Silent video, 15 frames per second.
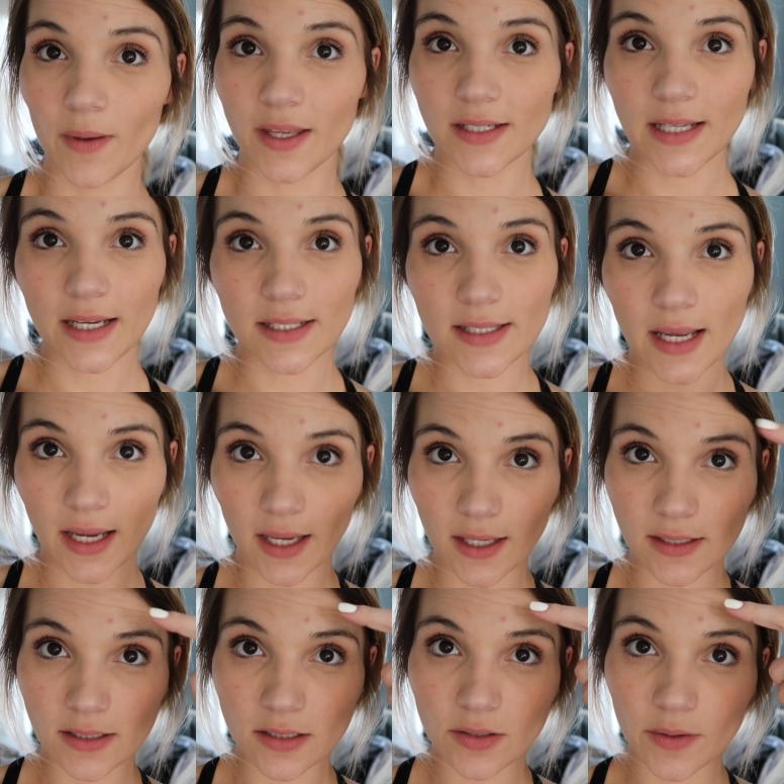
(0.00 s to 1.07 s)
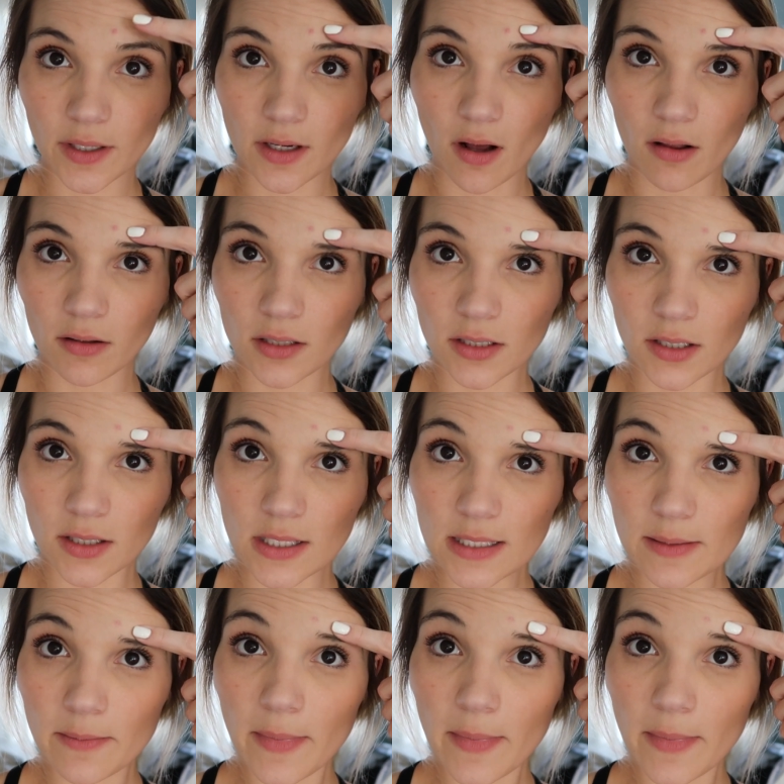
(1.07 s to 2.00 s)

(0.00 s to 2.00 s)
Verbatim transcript: We can take a second to acknowledge this